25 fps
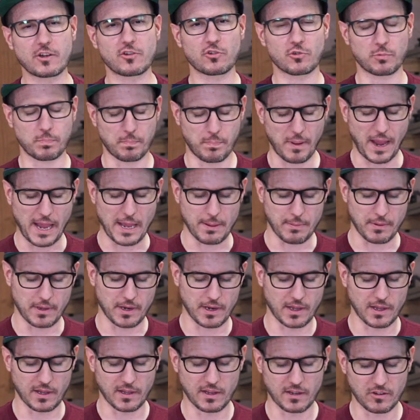just
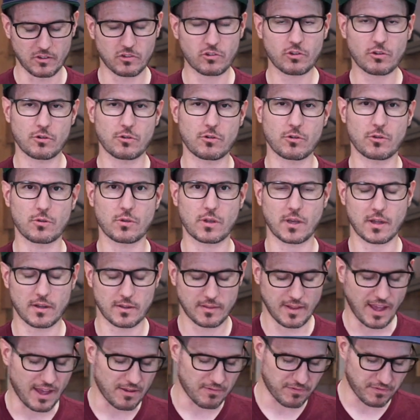babying it until you
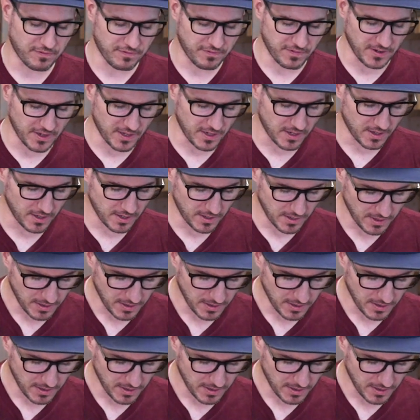get that fit.